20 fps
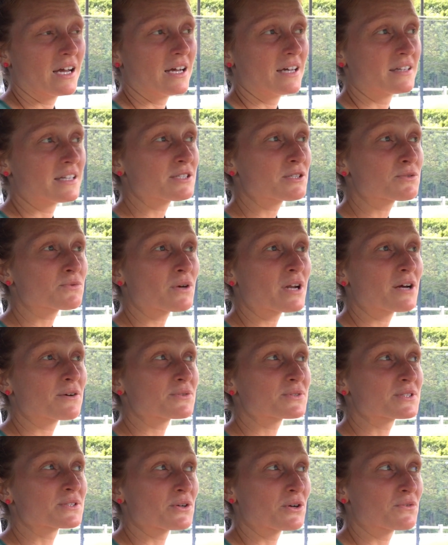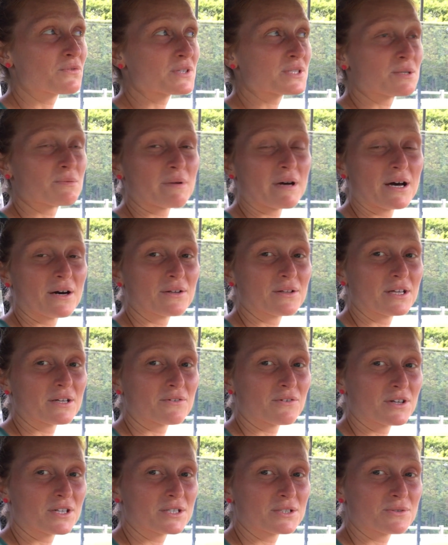this is what I was nervous about, like
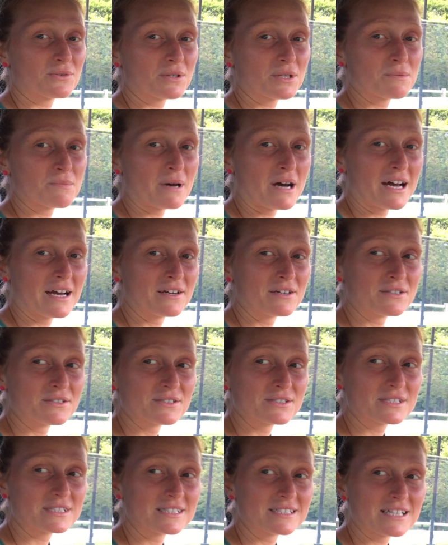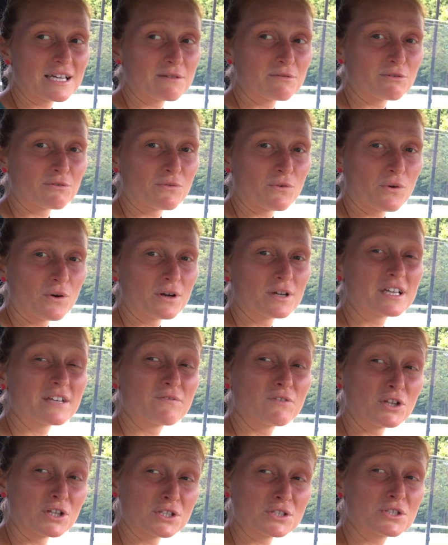running 20 miles the day before,
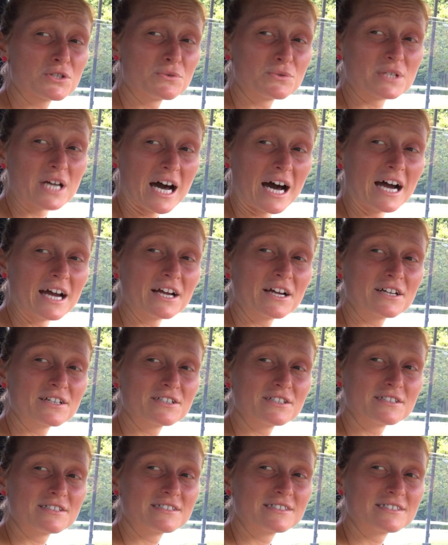feeling too tired,